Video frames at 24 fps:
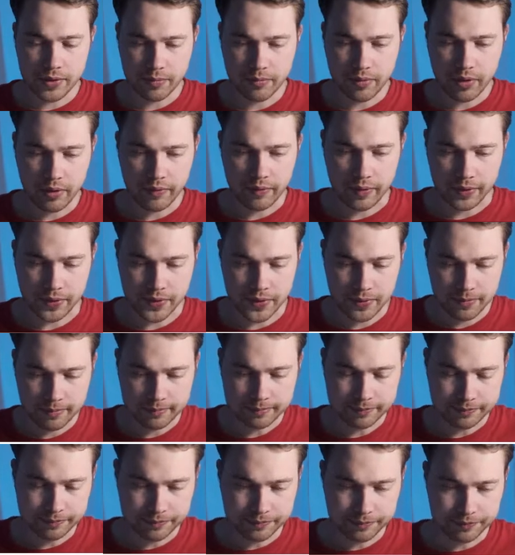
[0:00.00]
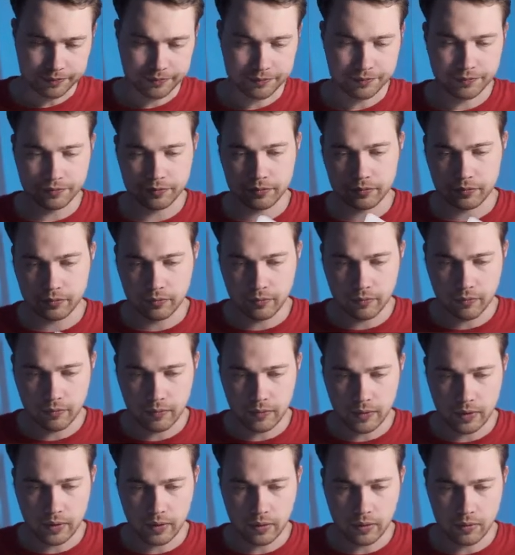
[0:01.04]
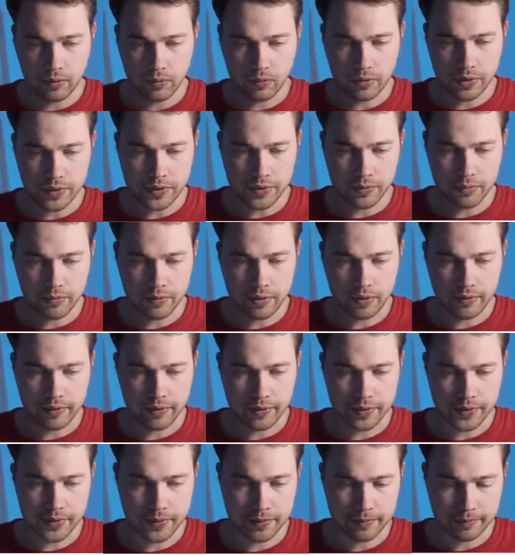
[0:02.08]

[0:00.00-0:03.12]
prefix? What is a prefix?